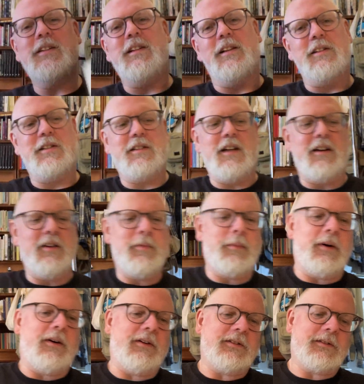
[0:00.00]
little
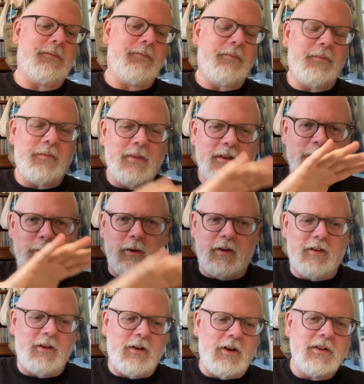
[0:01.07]
sidebars, which
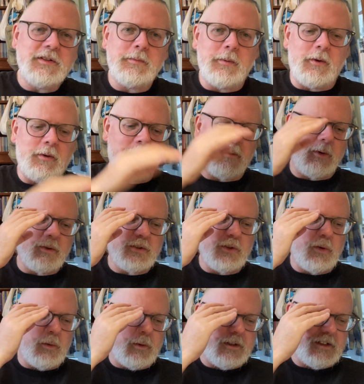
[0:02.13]
the Usborne books
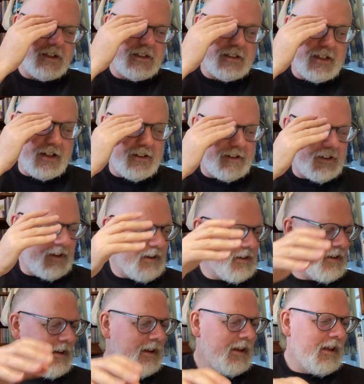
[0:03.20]
always excelled at,
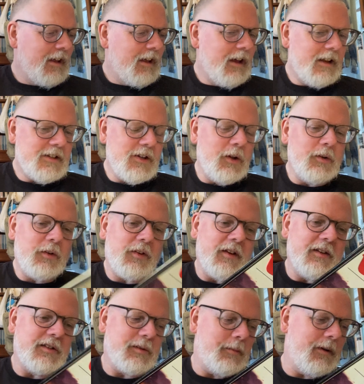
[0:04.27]
it told you
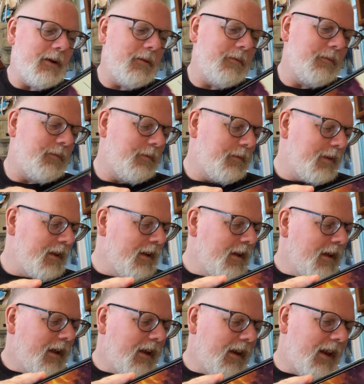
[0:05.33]
things about
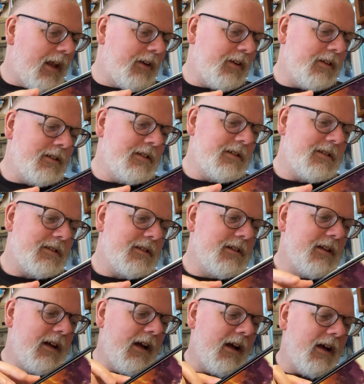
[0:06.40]
legends
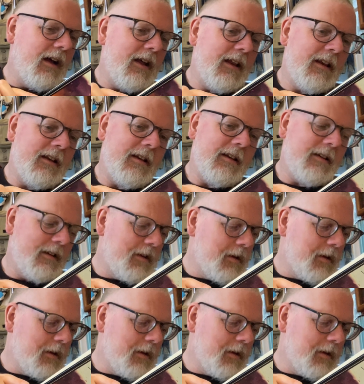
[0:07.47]
and